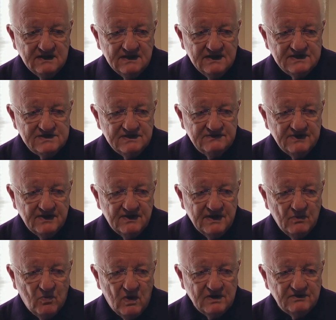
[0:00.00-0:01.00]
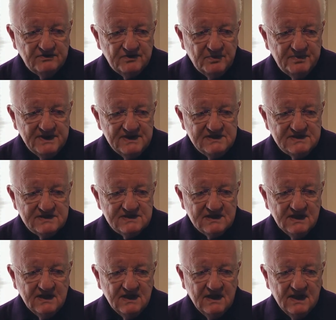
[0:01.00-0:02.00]
It's a very wonderful piece
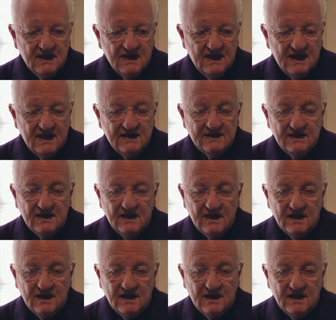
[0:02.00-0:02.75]
and